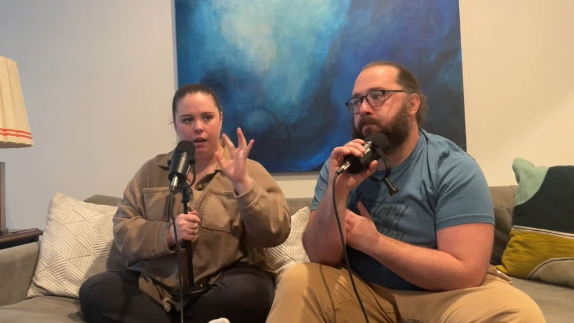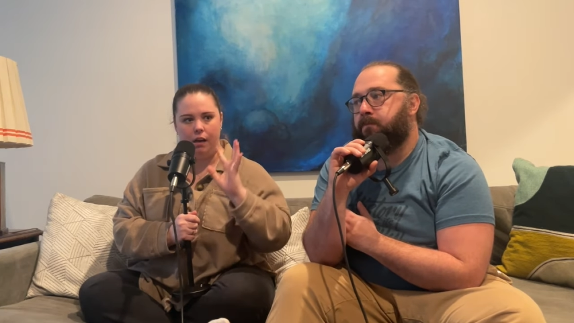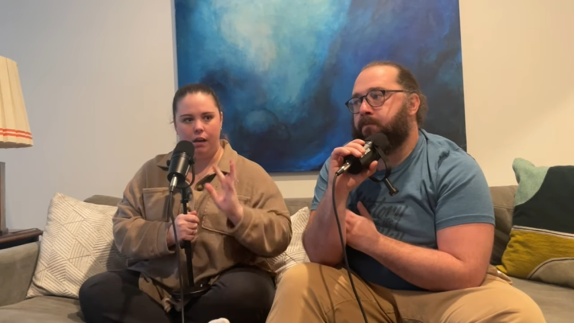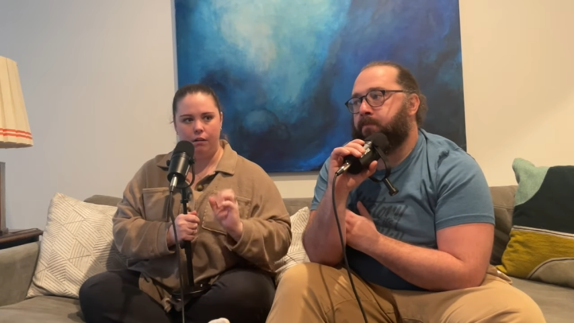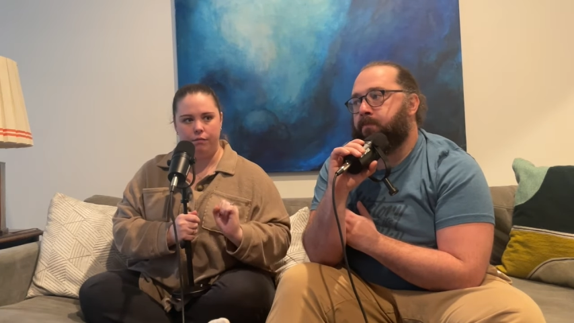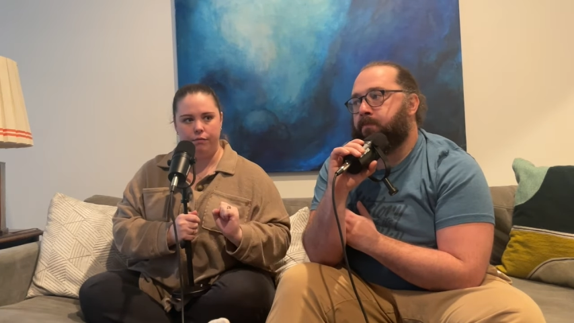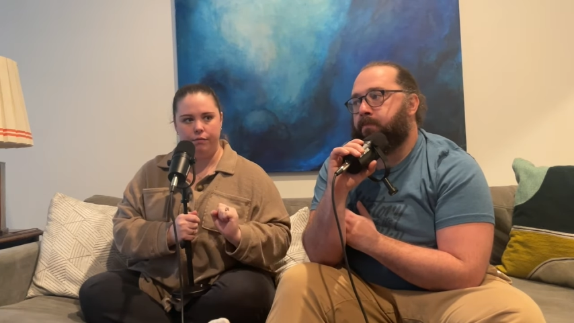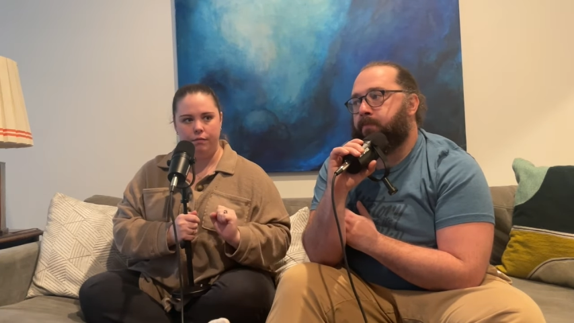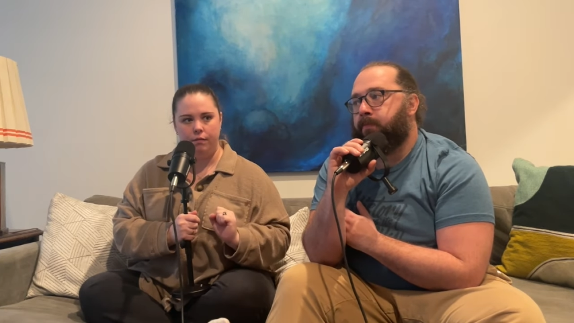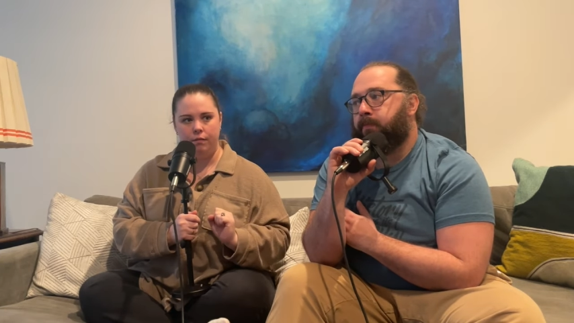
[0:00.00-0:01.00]
Speaker 1: of
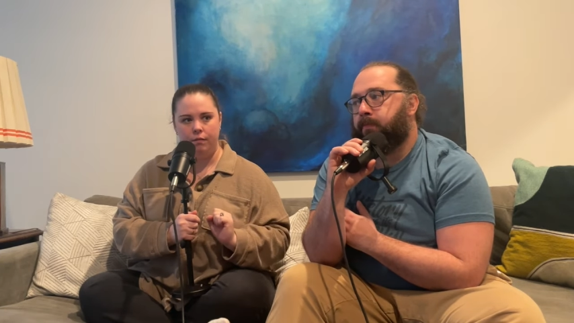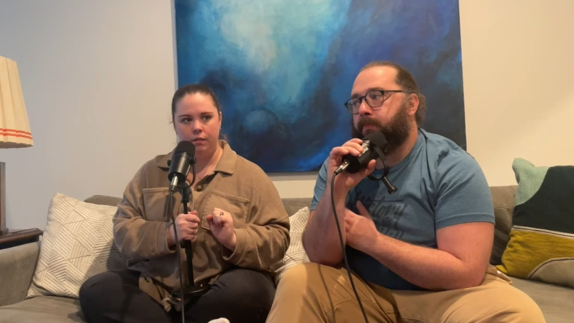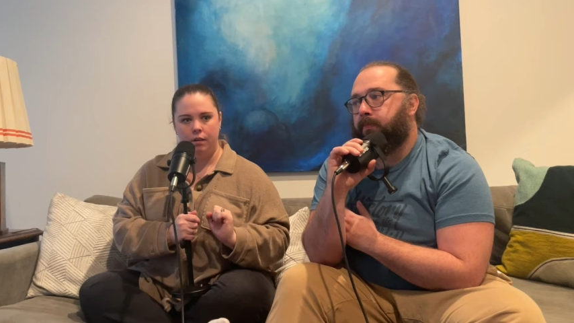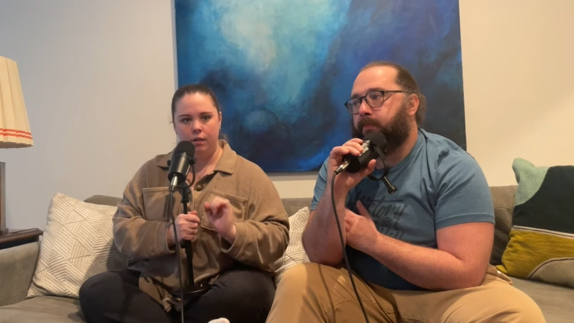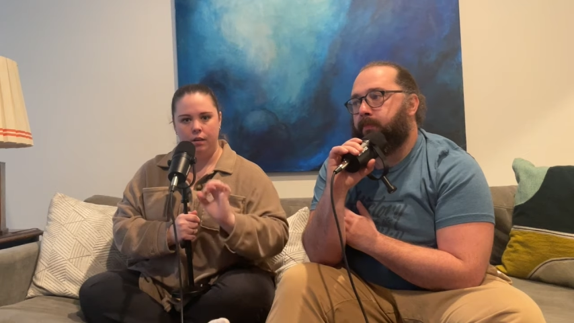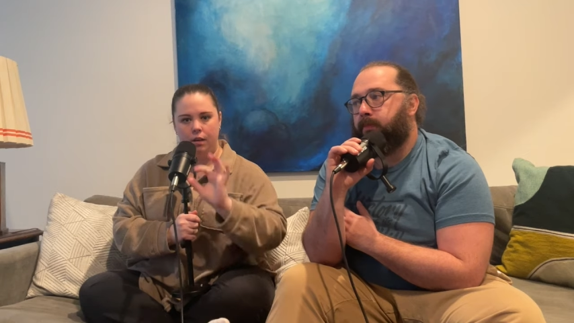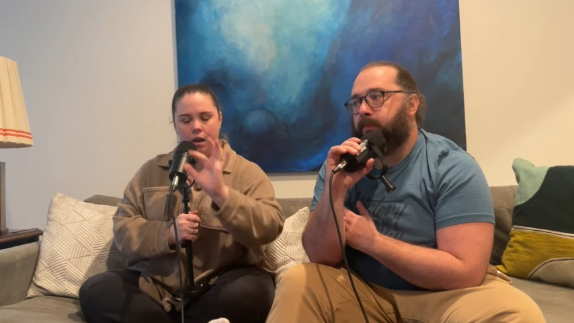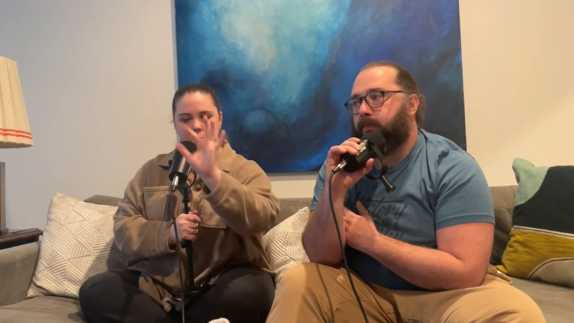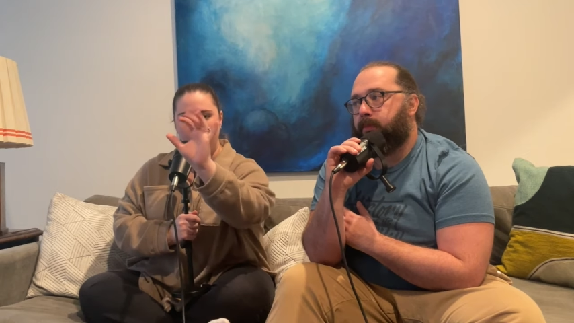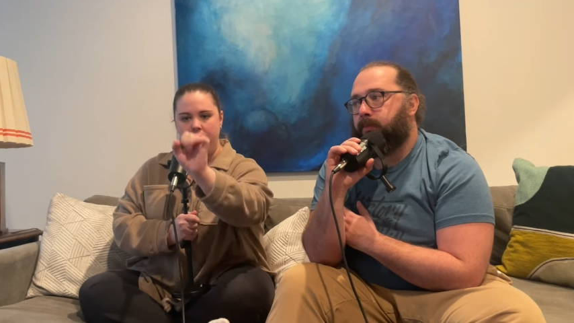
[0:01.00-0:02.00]
a
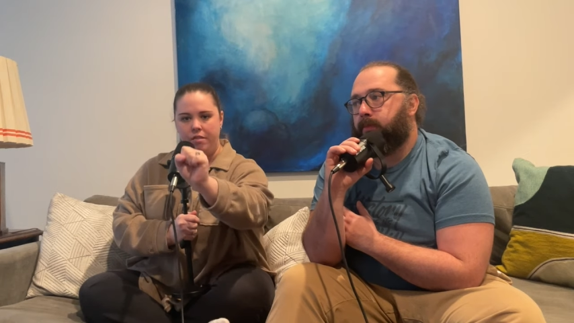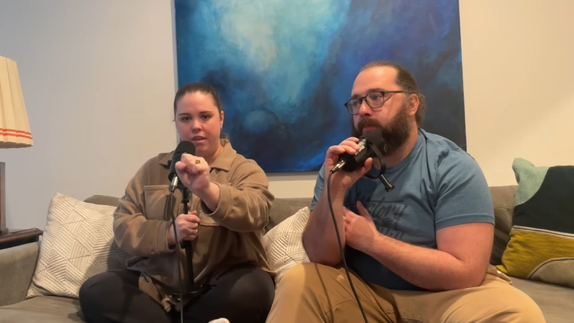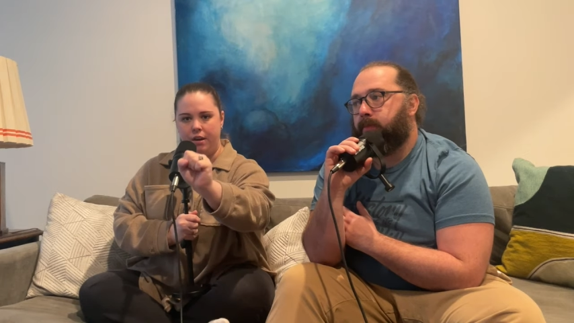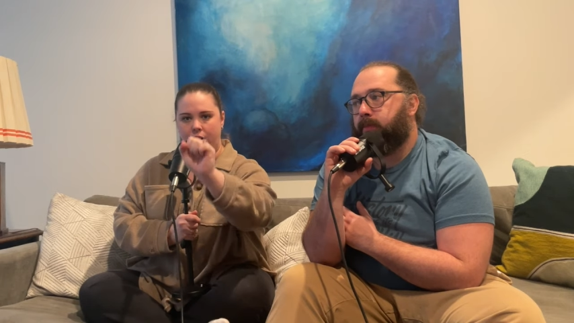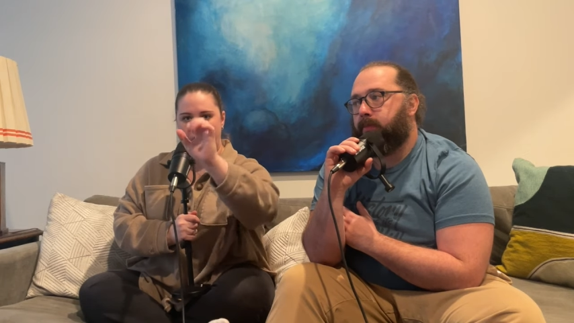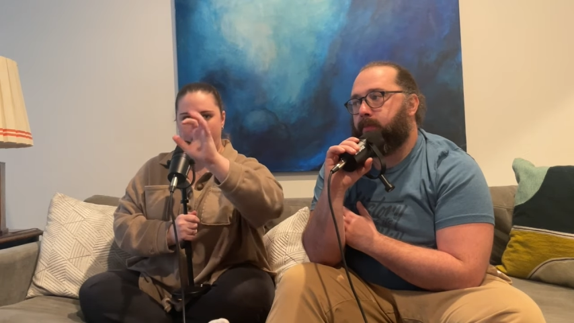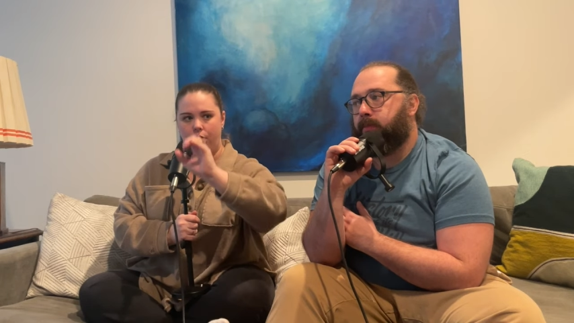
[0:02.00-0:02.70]
movie theater, a